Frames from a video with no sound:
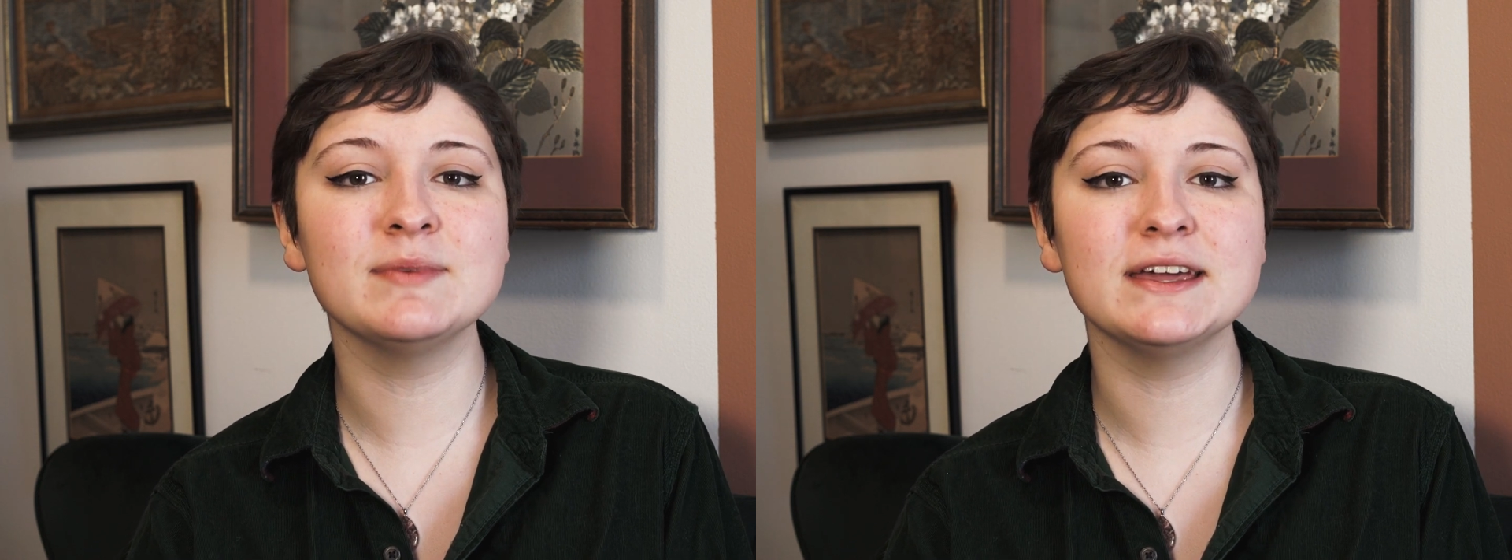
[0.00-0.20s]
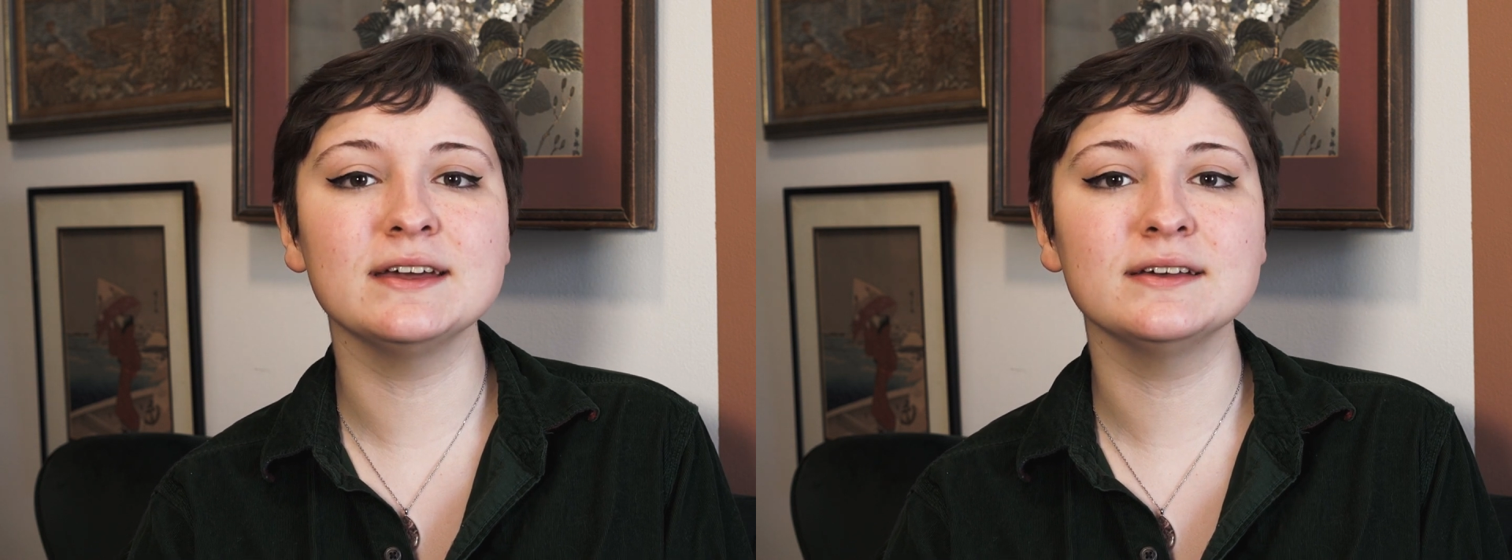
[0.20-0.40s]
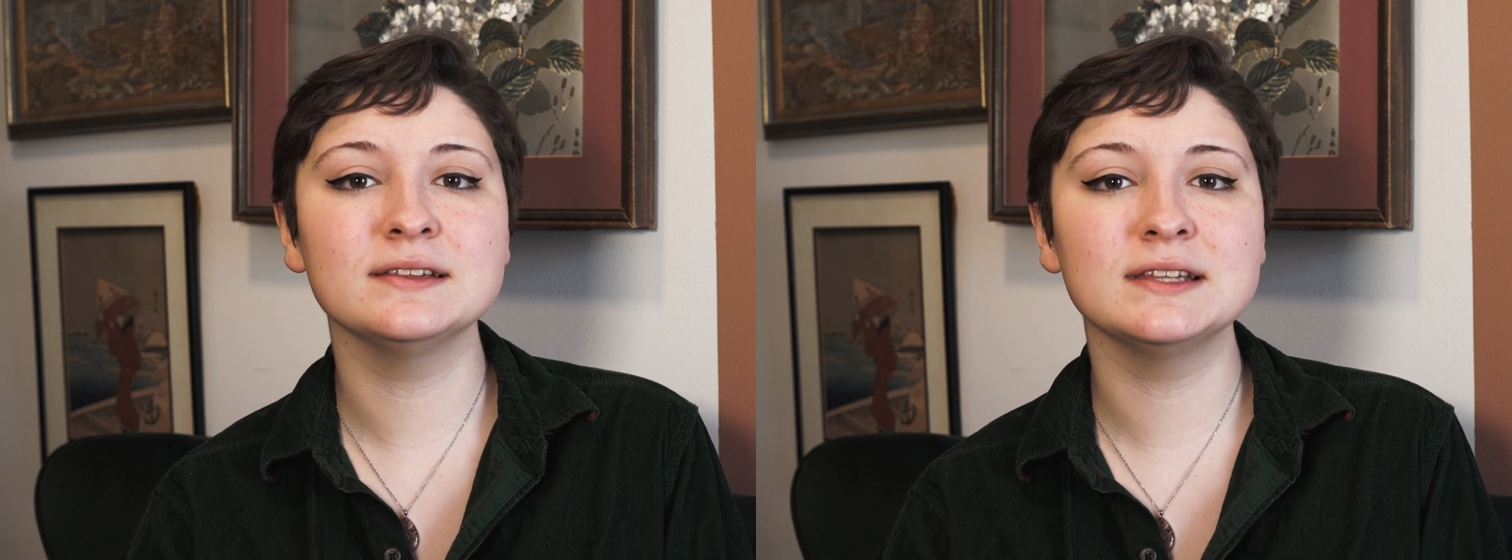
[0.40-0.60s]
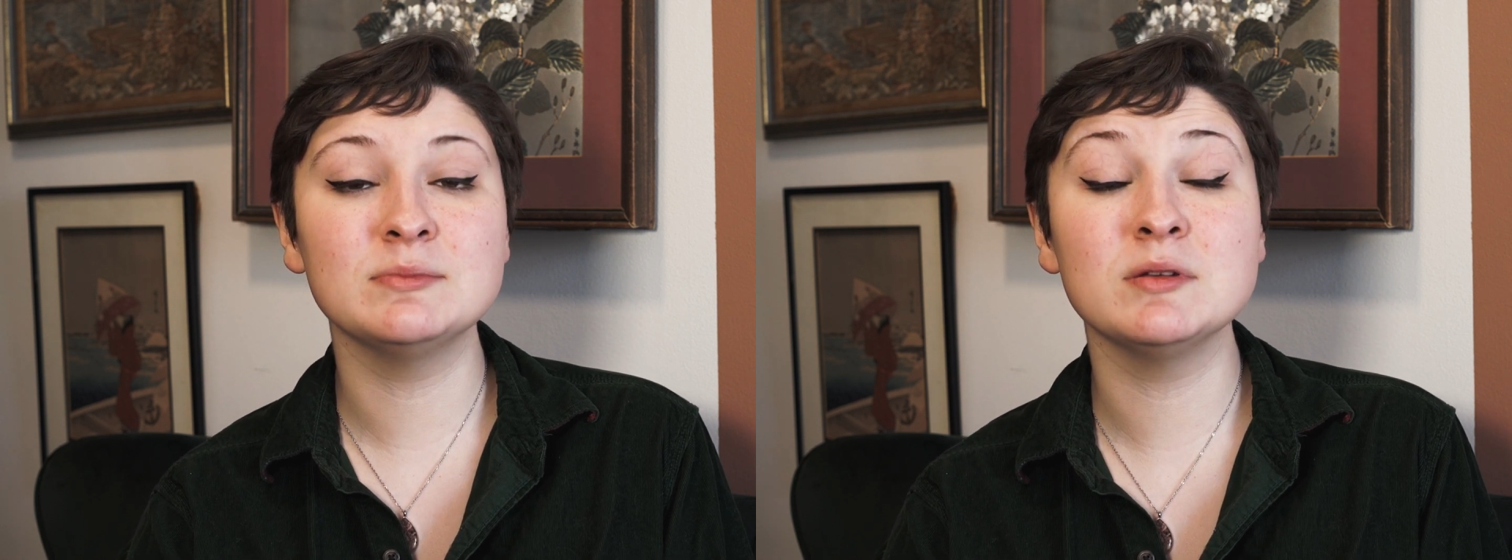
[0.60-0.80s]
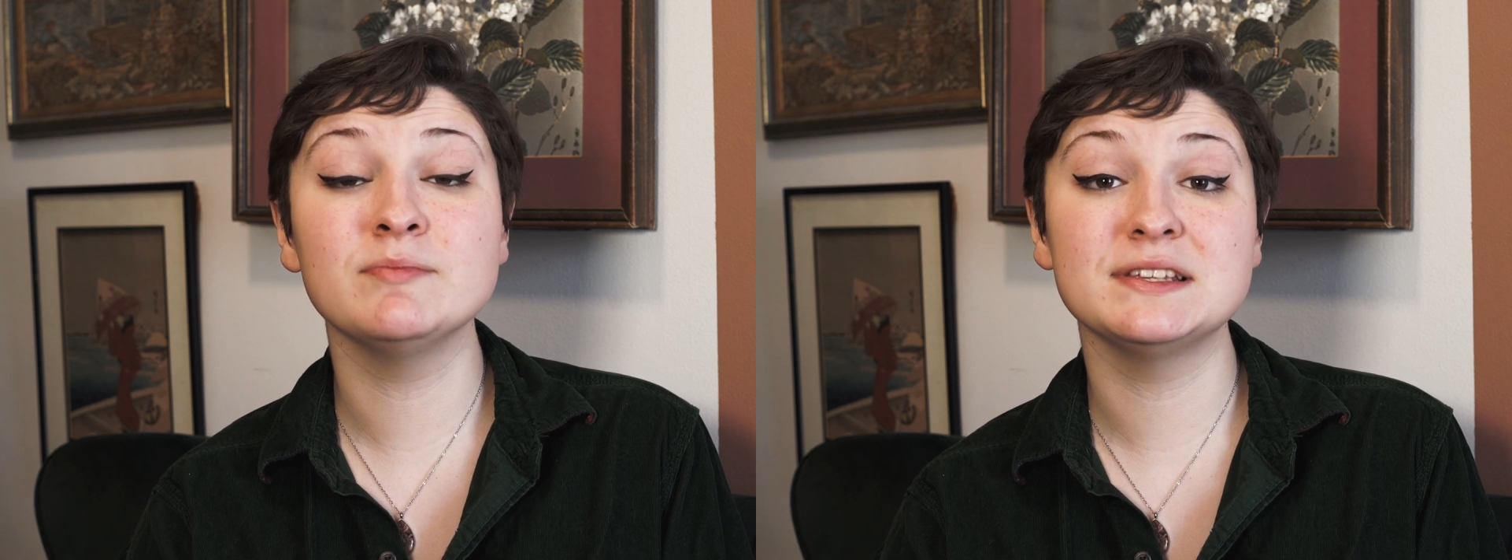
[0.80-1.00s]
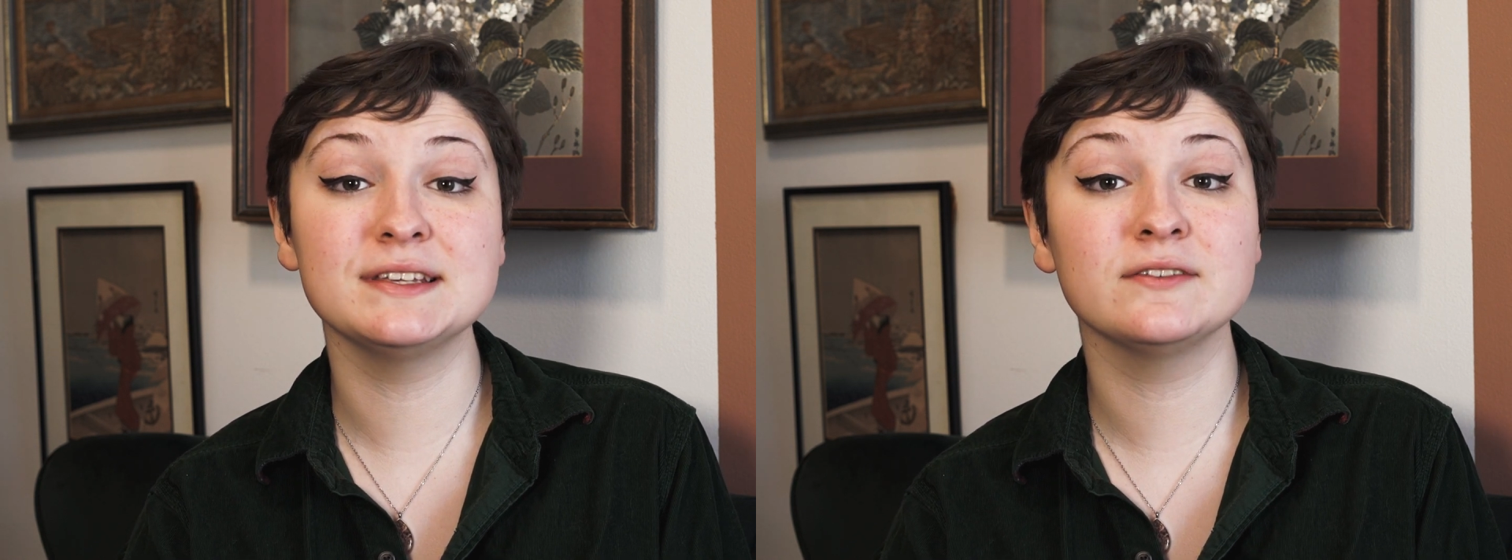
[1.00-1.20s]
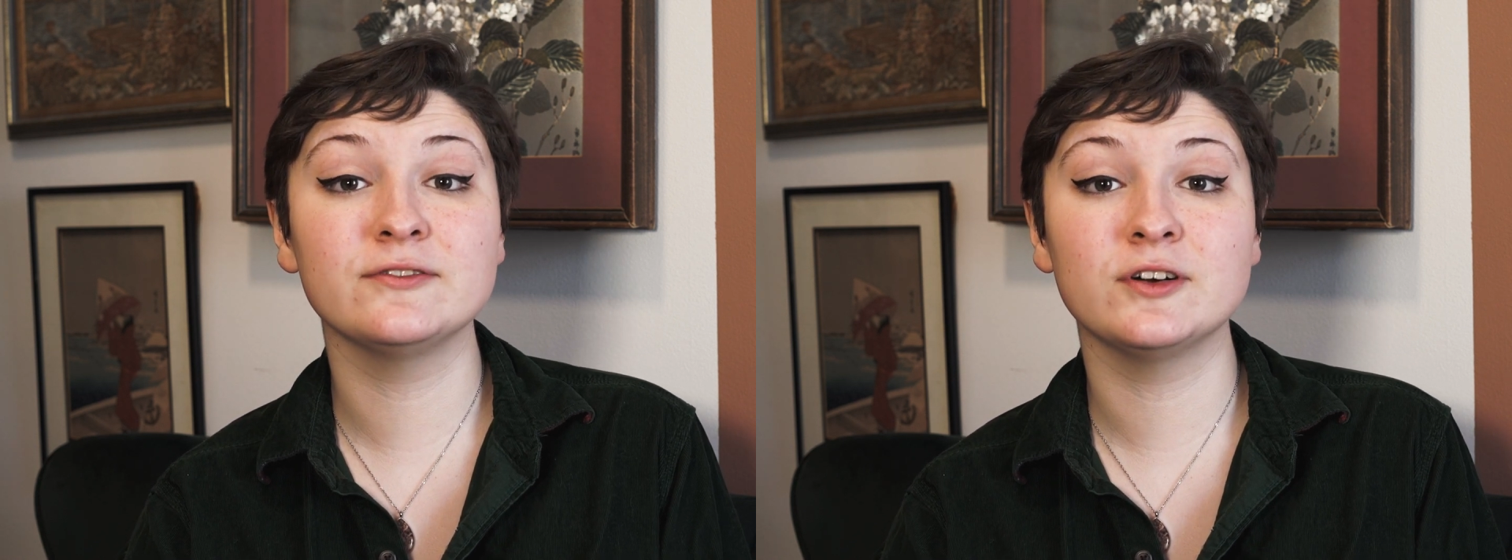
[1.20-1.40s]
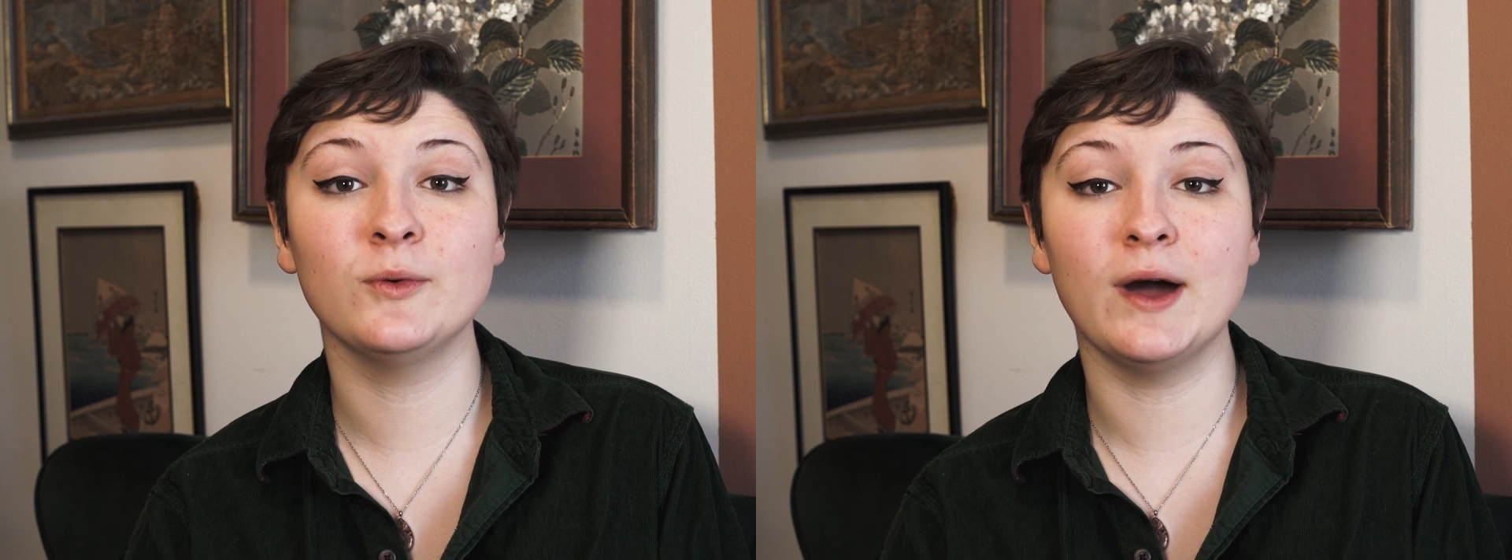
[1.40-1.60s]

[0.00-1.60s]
me that had been missing for a